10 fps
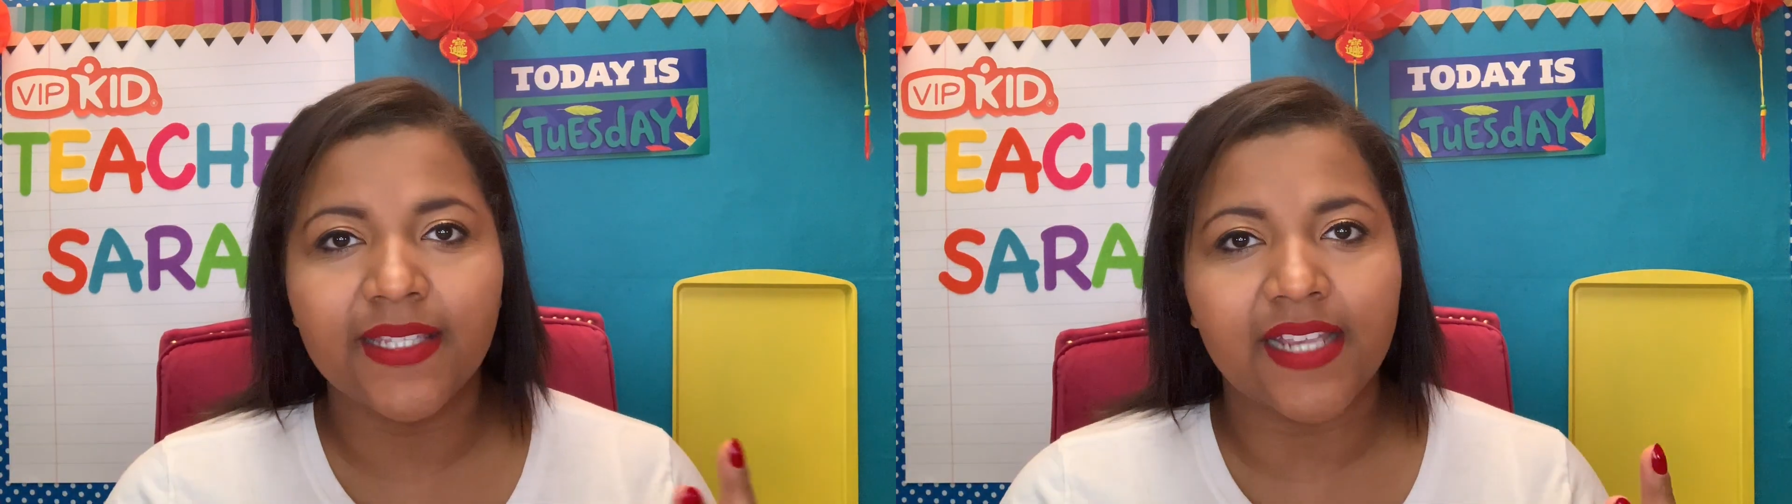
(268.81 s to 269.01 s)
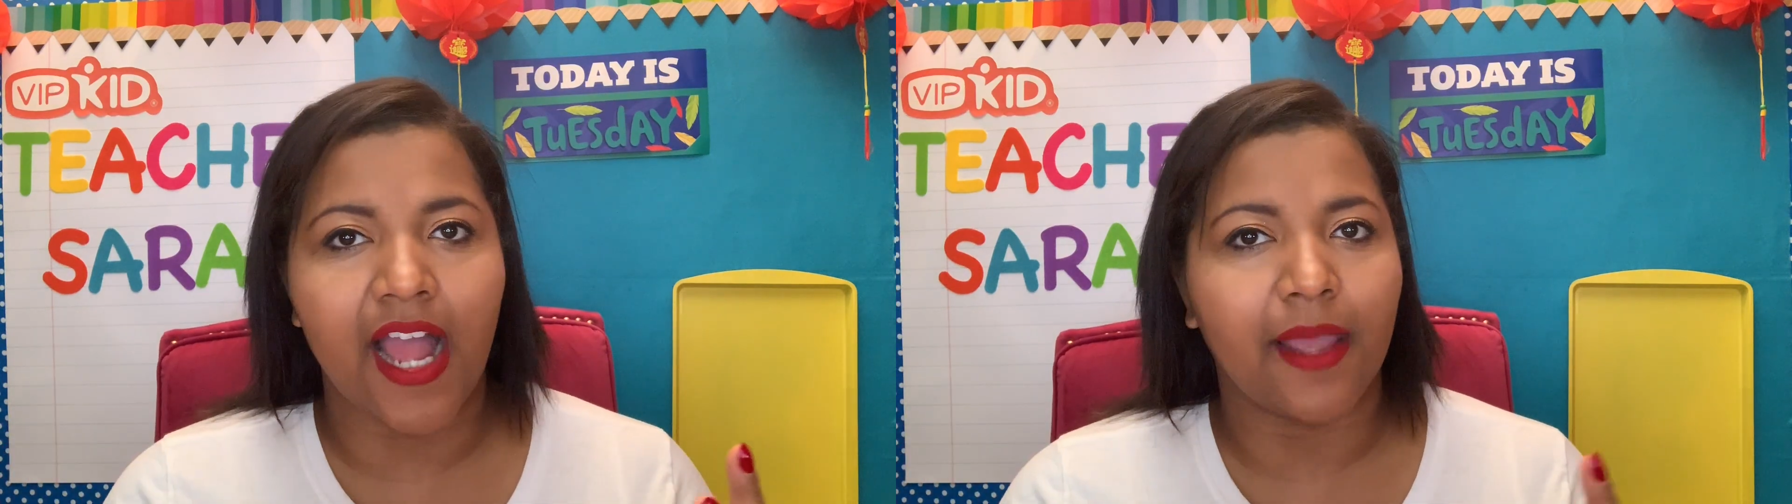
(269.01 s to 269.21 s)

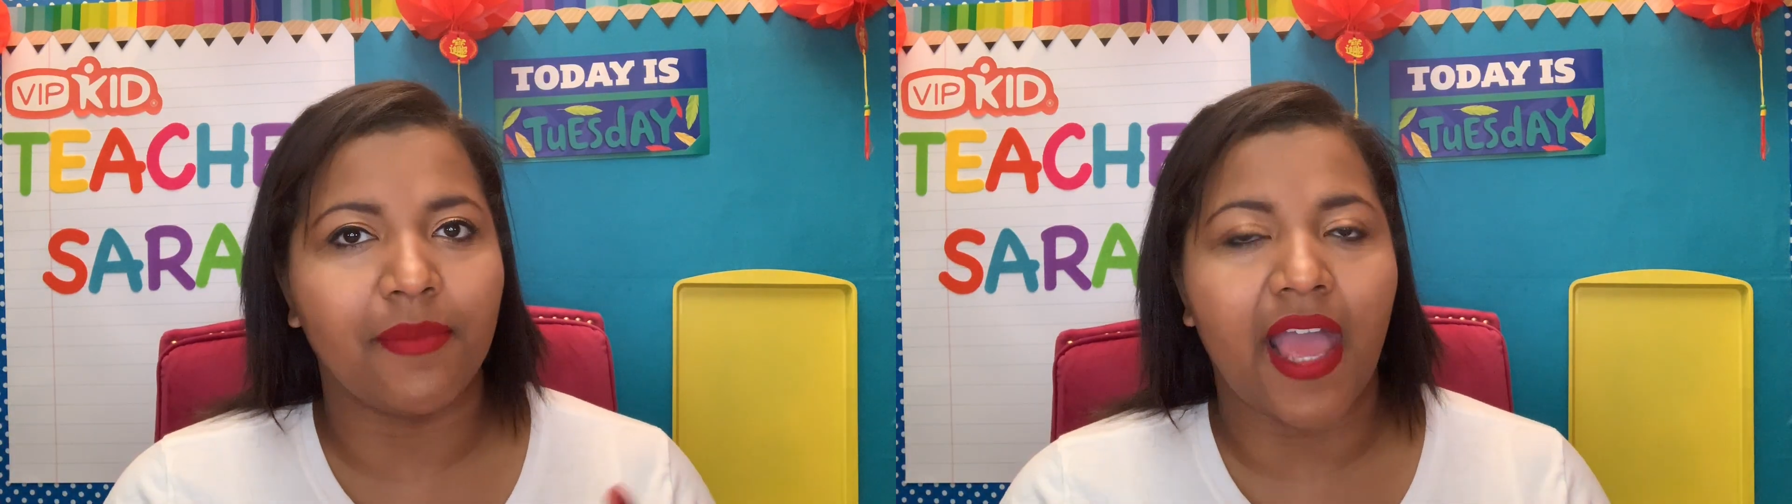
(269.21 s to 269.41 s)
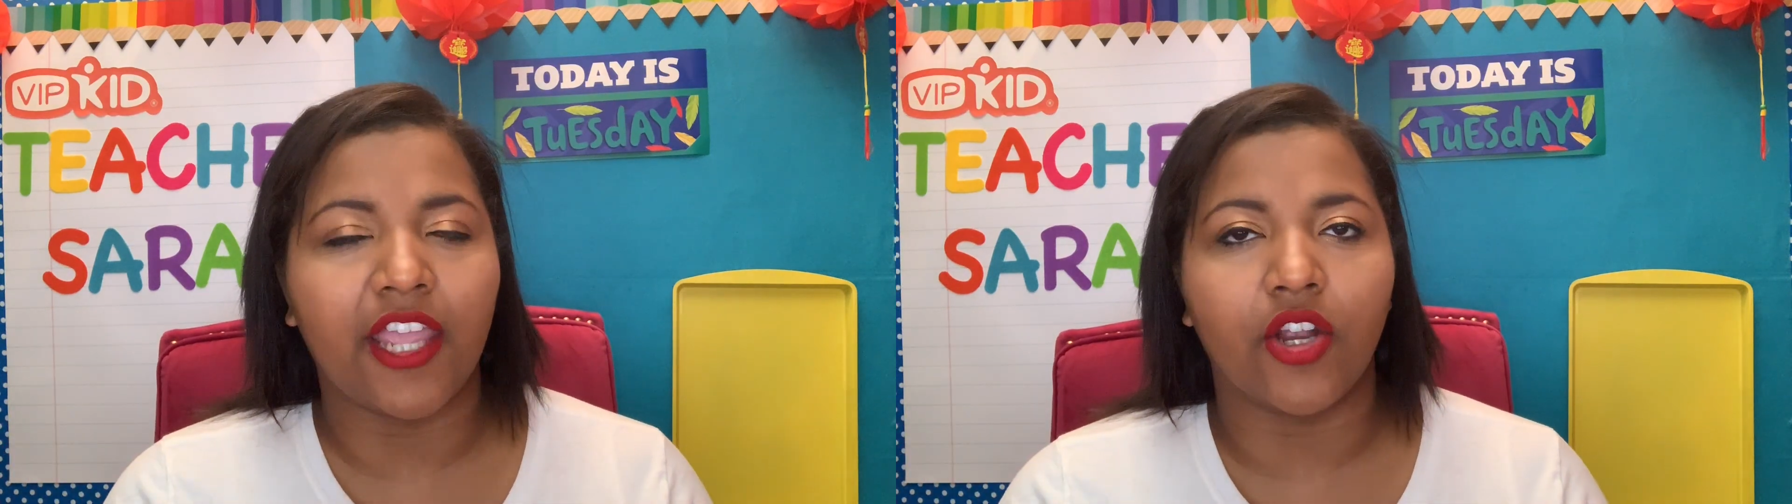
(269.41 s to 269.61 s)
time
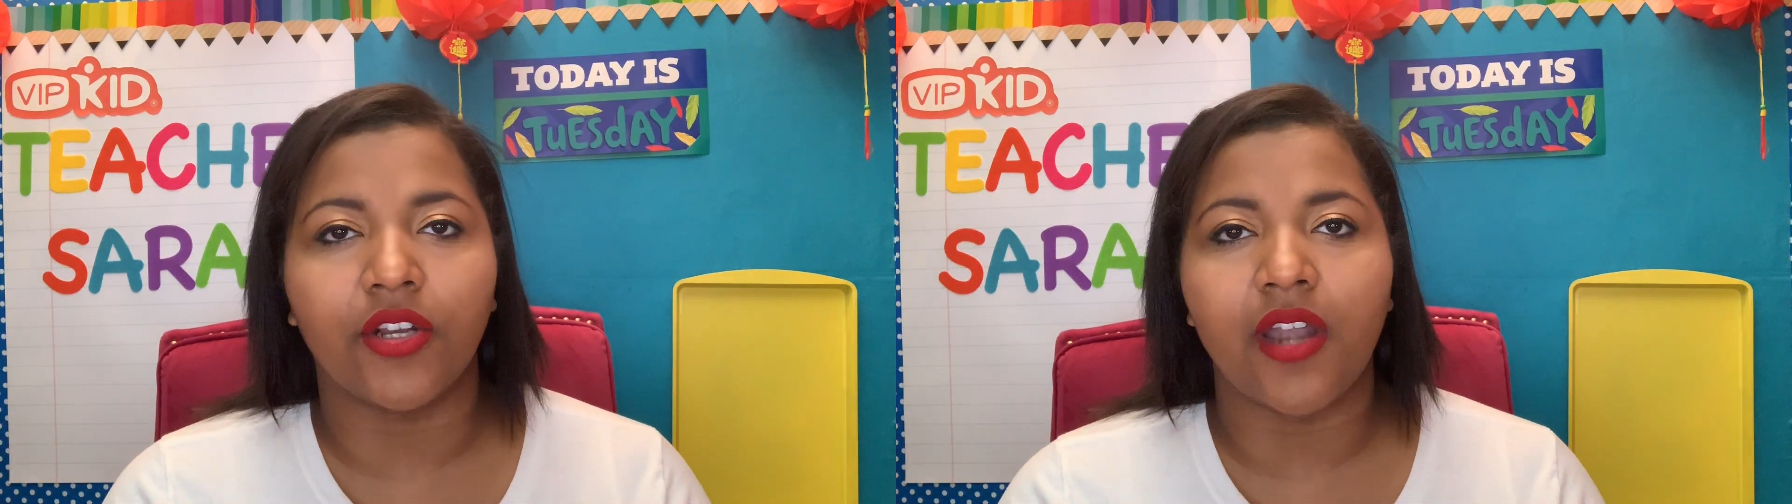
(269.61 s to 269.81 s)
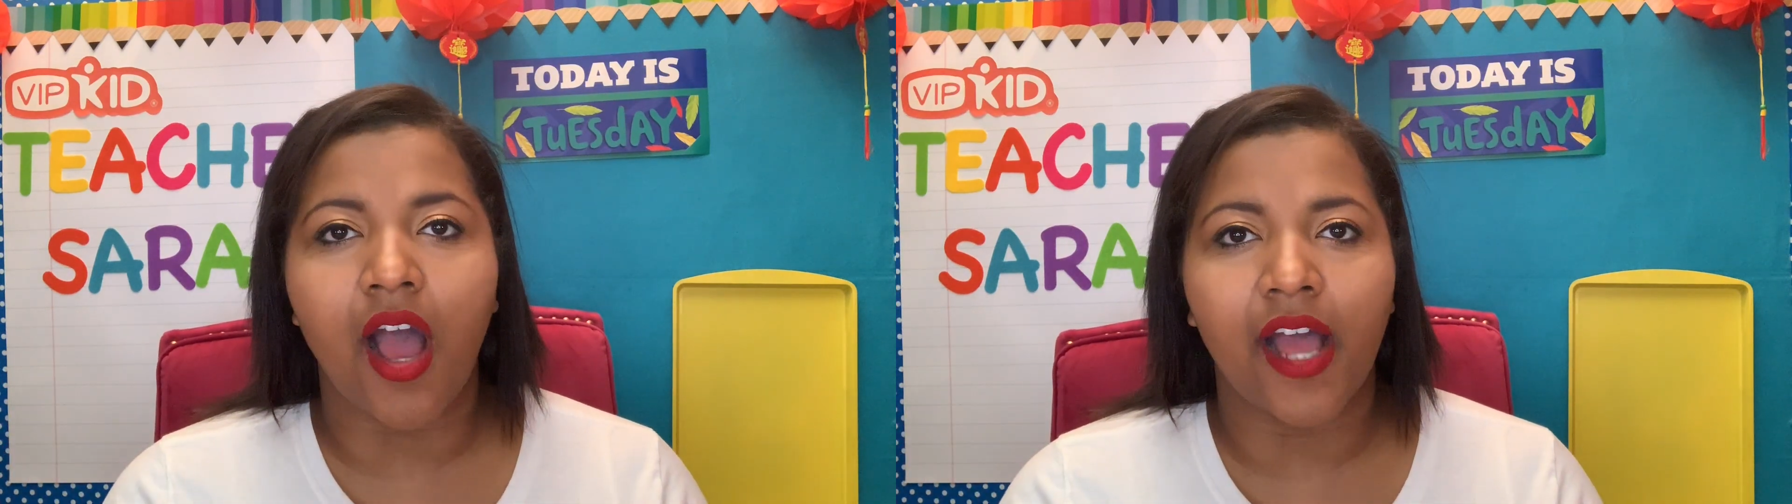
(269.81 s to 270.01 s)
that you're
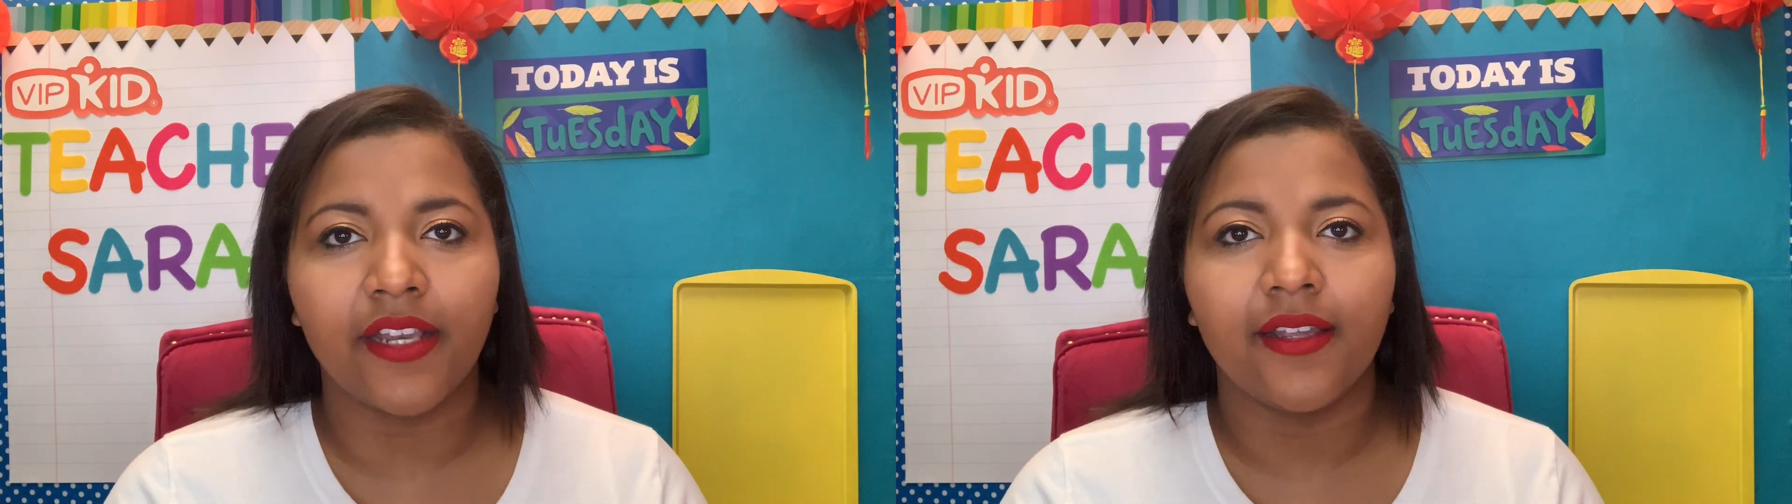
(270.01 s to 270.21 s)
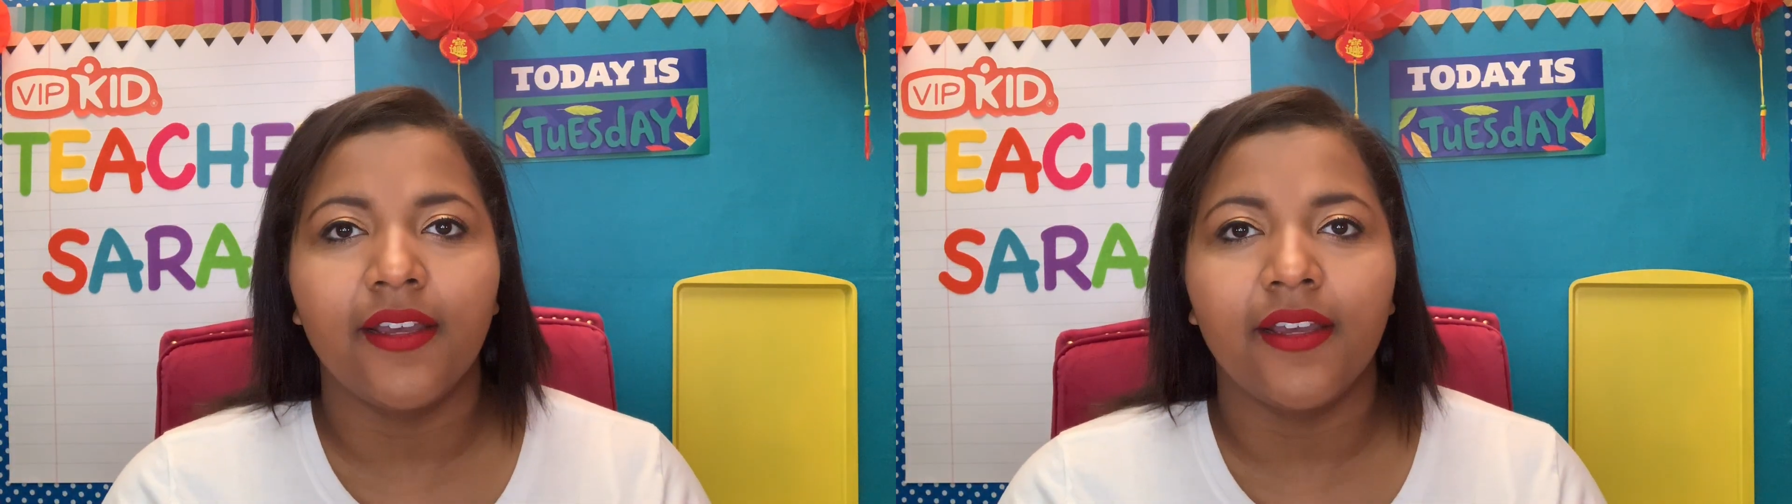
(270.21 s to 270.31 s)
not